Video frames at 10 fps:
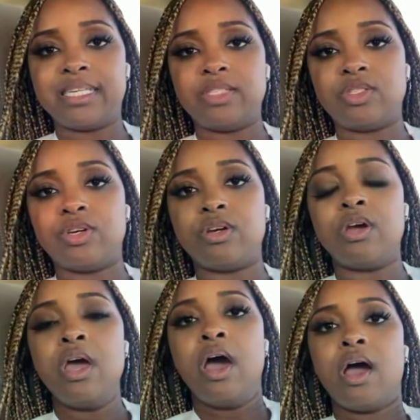
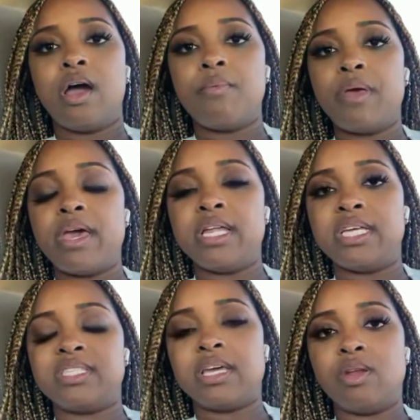center. Um,
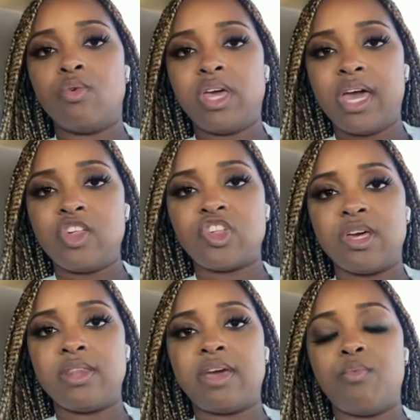it is a
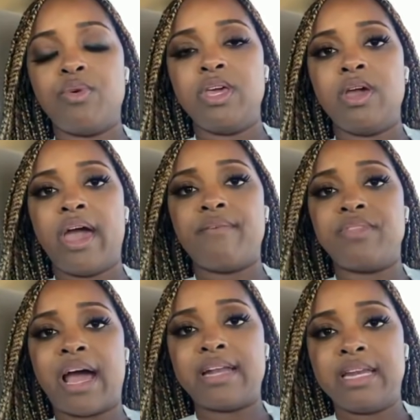location that we
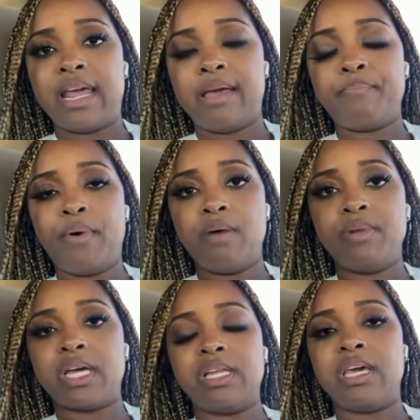have not named
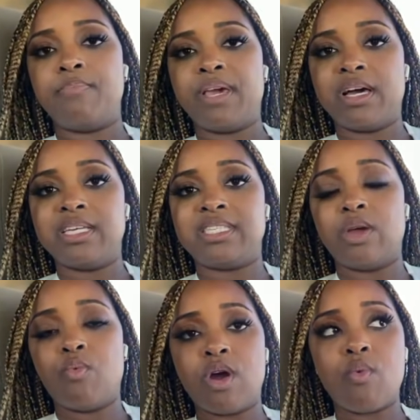publicly, because
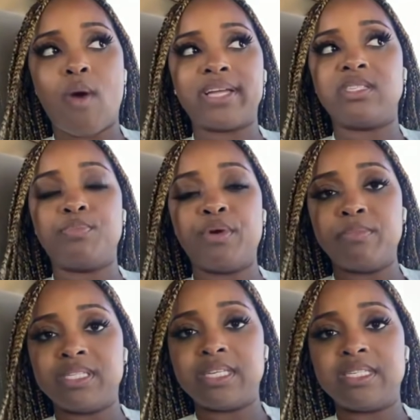there were white
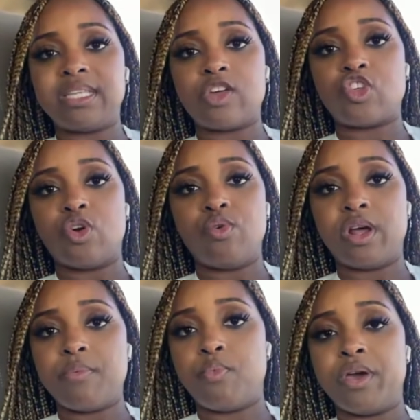supremacists that
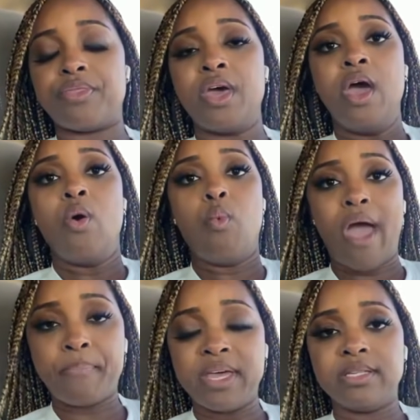showed up with
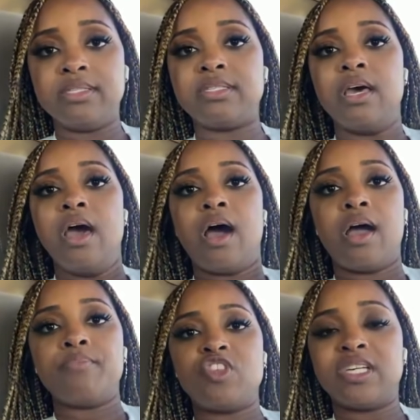weapons
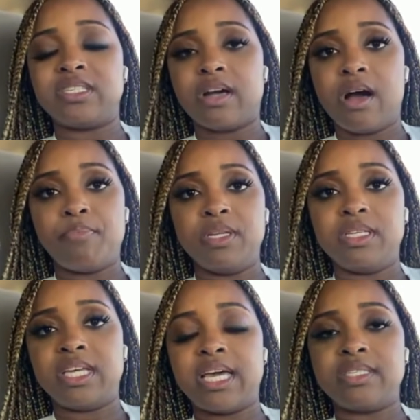Um, just a couple
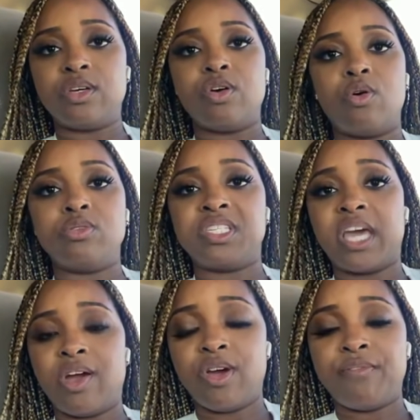of days ago,
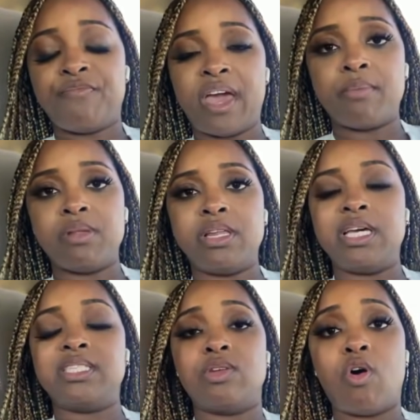scaring
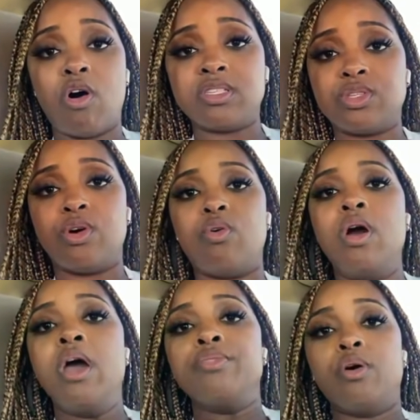families, and
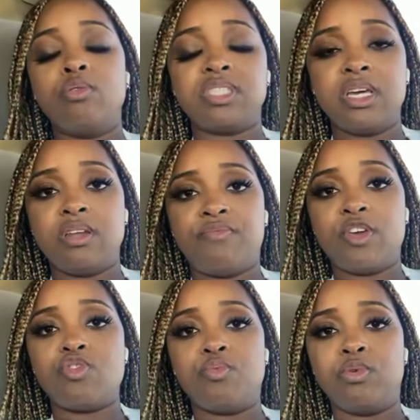also those
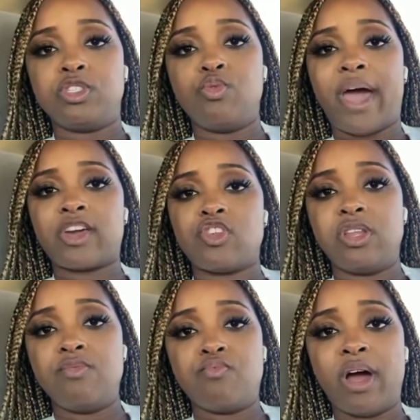individuals who
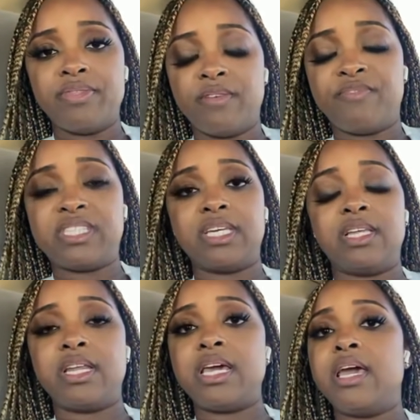actually run the
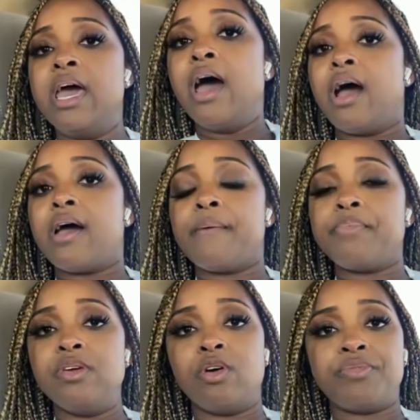facility.
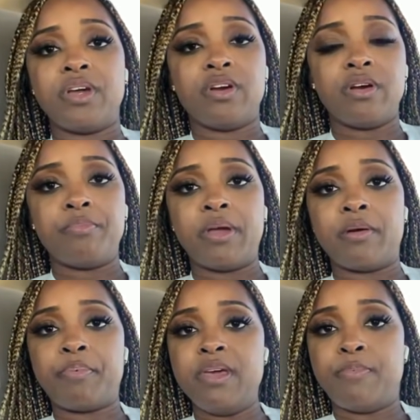Um, you know, there,
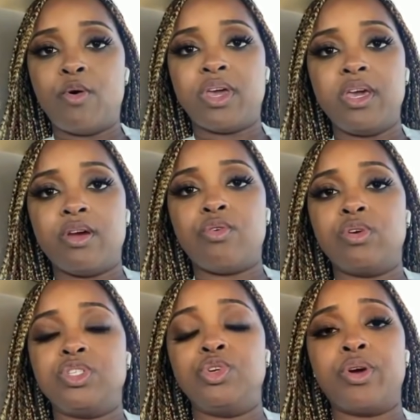there are people here
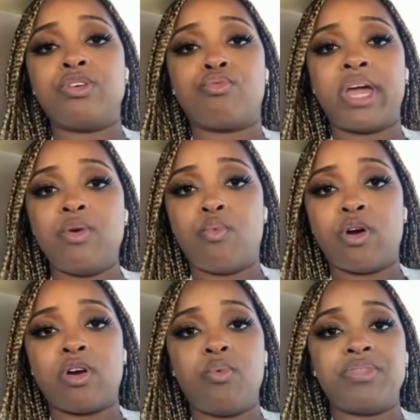who are doing great
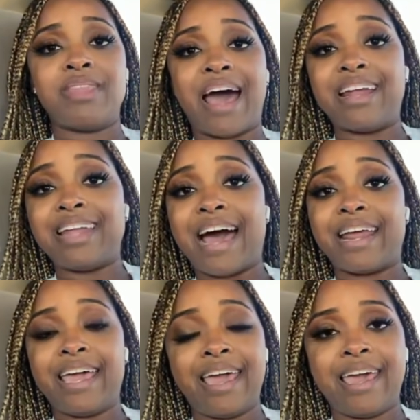work with not a
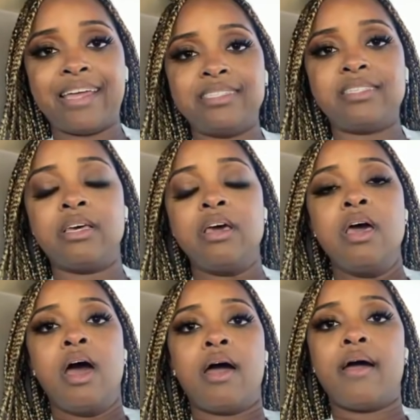lot of hands,
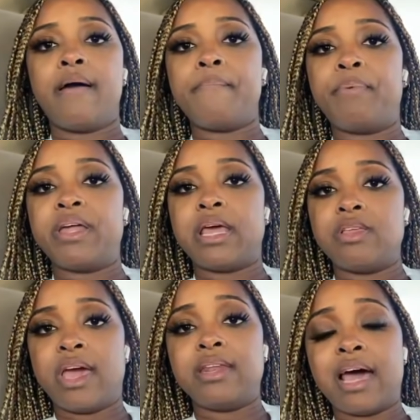um, but
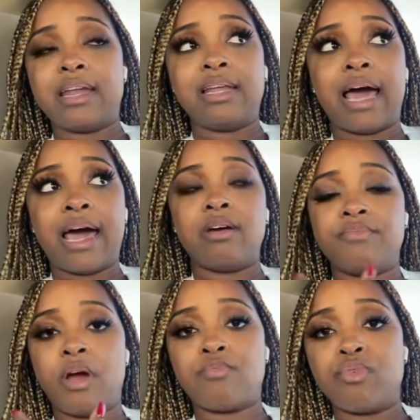and not a lot
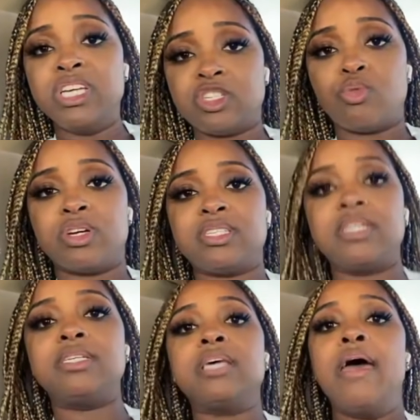of
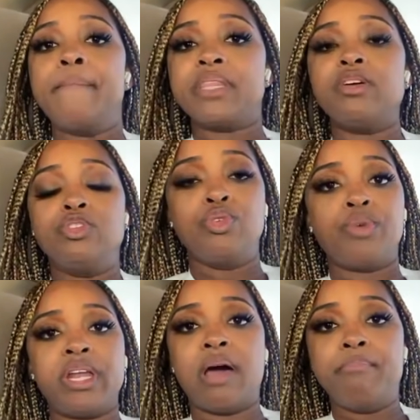resources, but they're
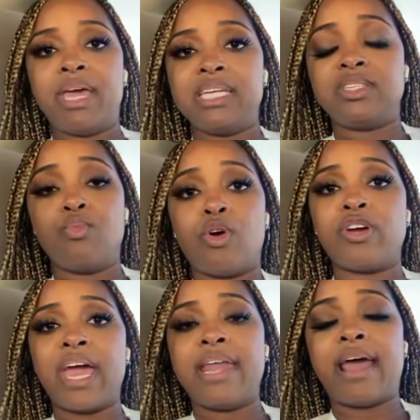doing amazing
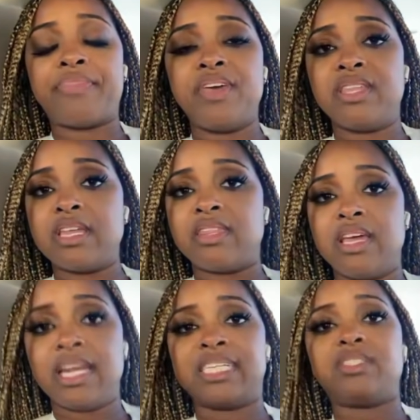work. And I think the
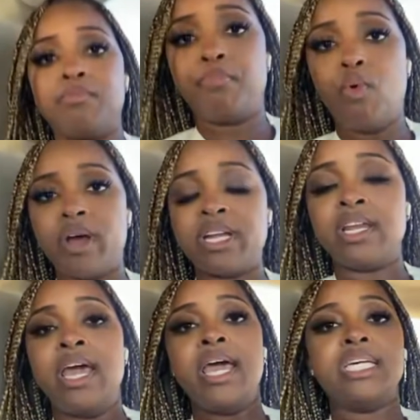thing that's
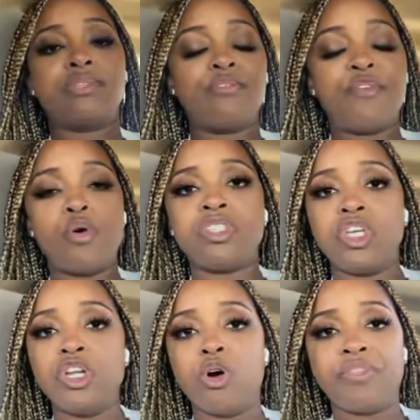important is for
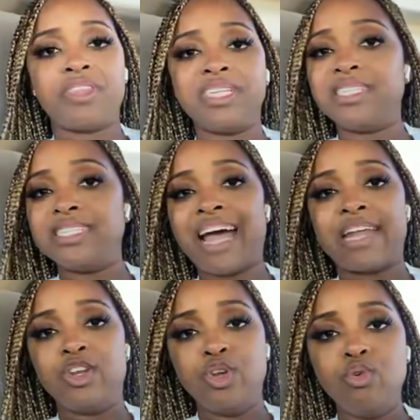folks to know that this is
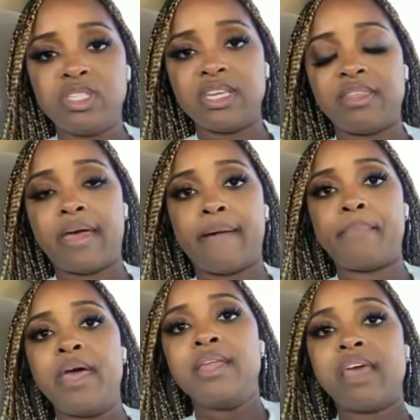not new to them.